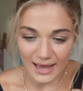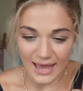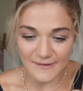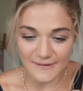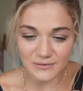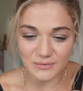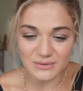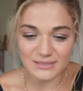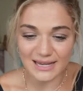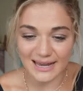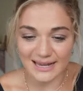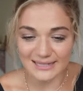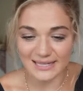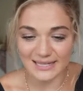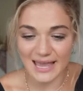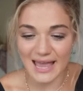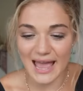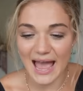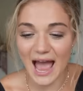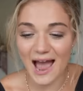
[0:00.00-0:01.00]
Everyone's
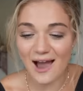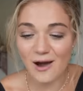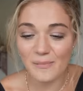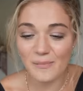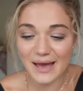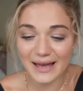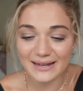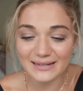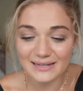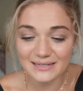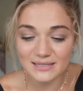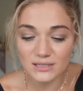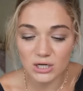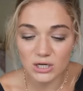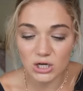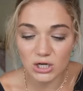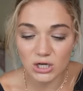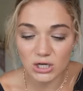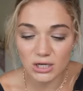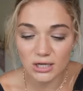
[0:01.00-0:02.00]
asking, how bad does it
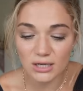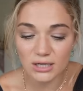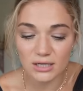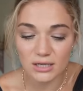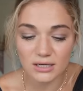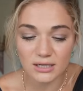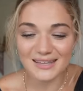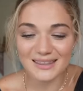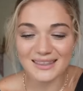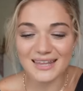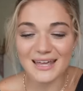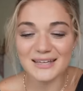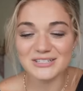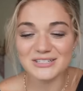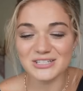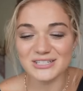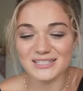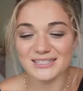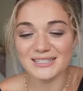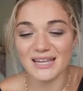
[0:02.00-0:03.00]
hurt? Let's just